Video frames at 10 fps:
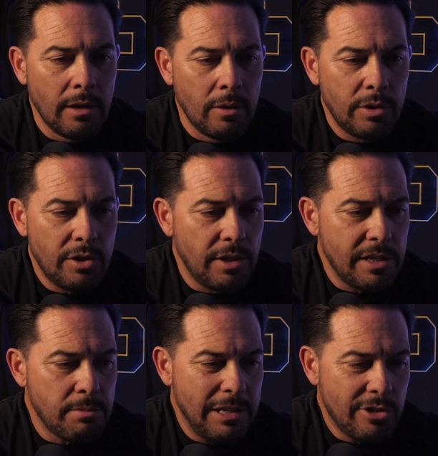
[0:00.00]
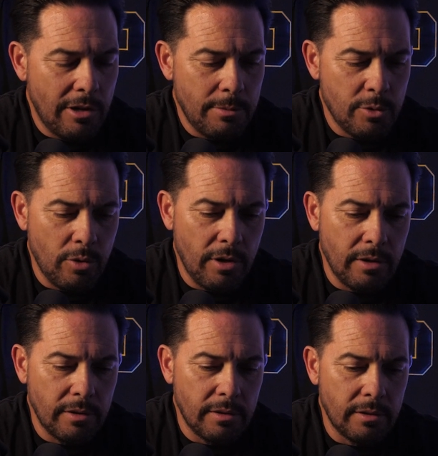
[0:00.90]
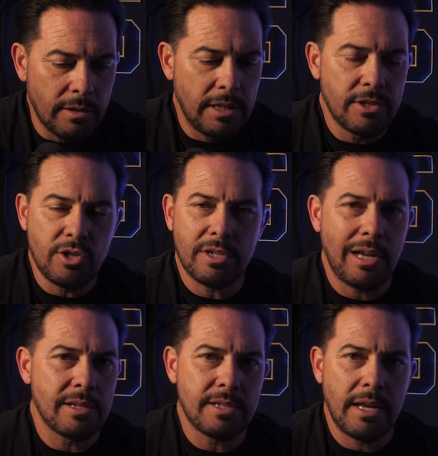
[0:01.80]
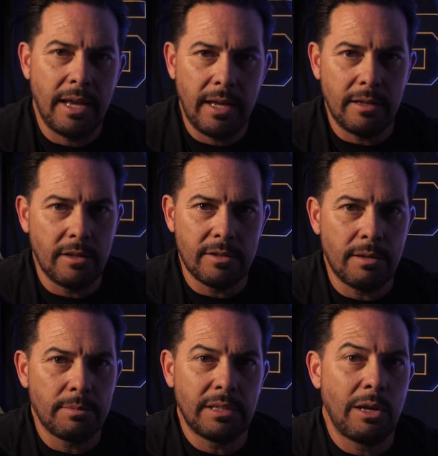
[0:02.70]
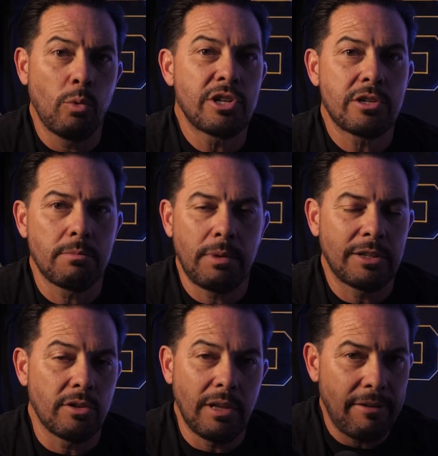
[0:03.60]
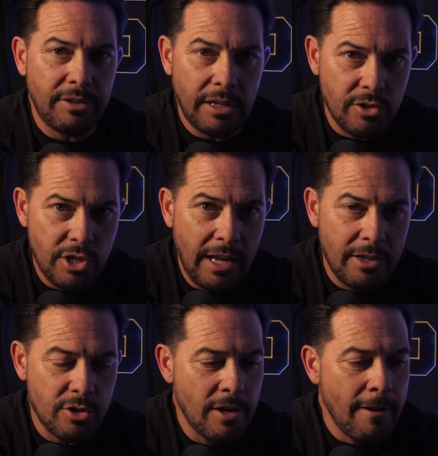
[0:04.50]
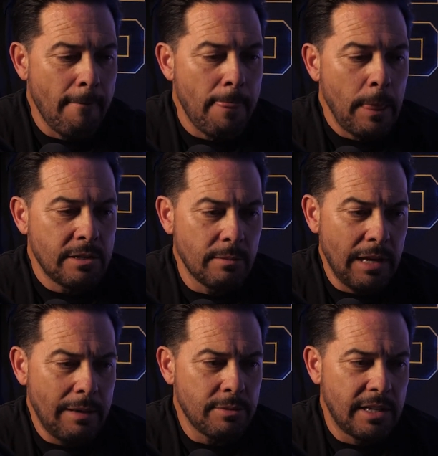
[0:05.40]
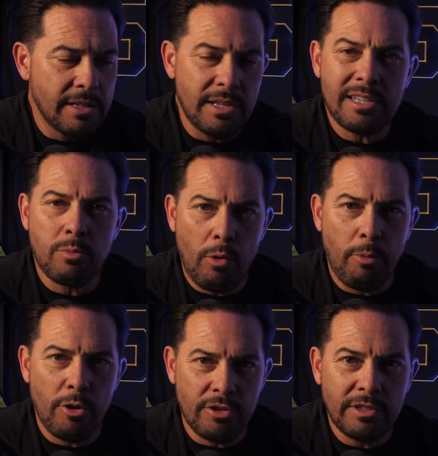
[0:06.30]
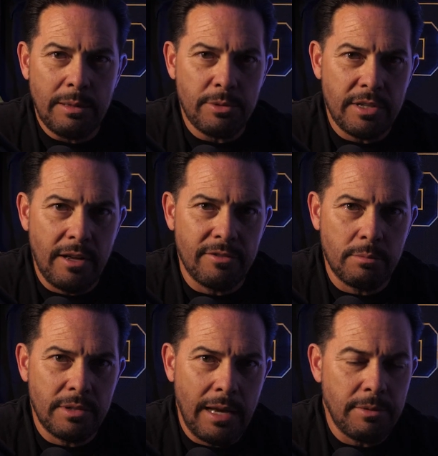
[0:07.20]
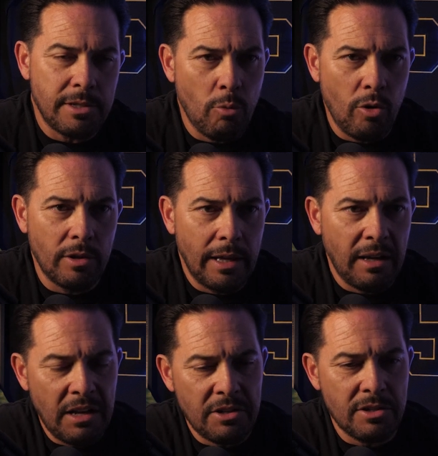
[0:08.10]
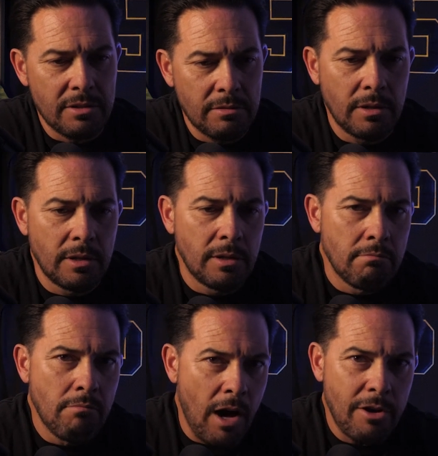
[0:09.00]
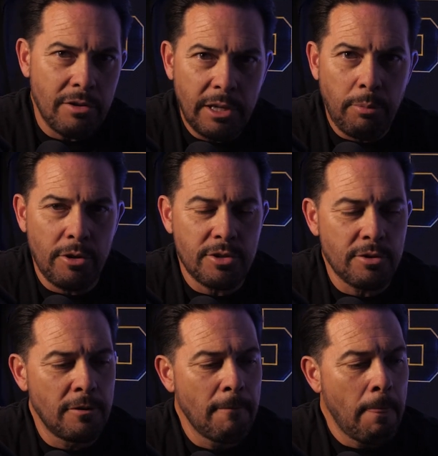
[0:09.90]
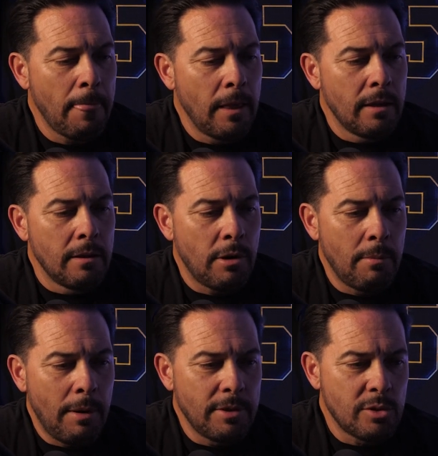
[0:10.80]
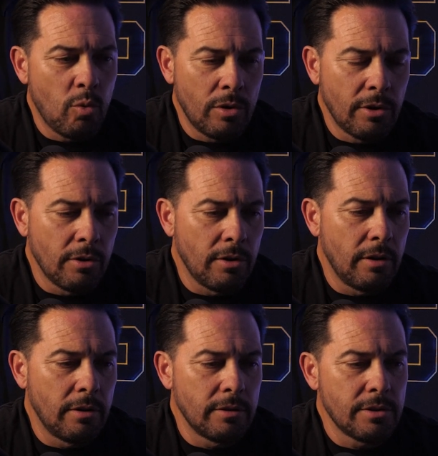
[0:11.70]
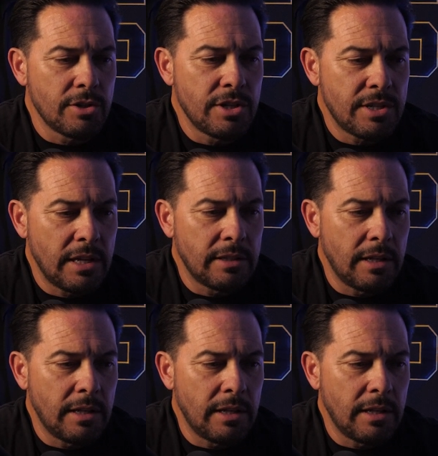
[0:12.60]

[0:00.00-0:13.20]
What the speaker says: we do these midterms where kids just kind of say, hey, something they wish about their life they could change. Sometimes kids say some more personal, deep stuff. Sometimes it's more like kind of just moderately personal. But I remember this one girl, she said